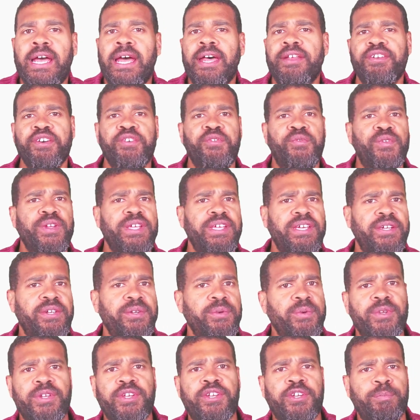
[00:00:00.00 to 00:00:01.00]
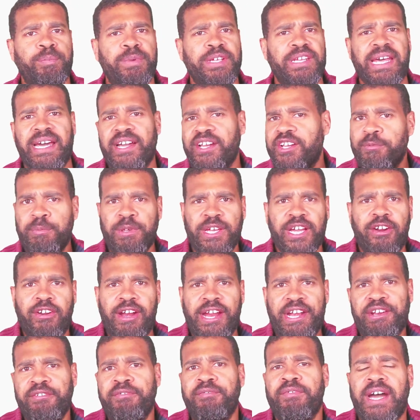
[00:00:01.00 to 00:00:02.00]
So for you, it could be that could be our
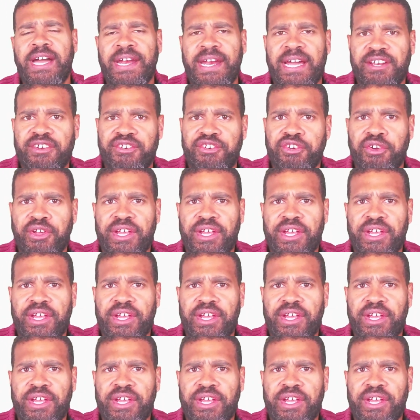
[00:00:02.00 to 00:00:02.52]
end of financial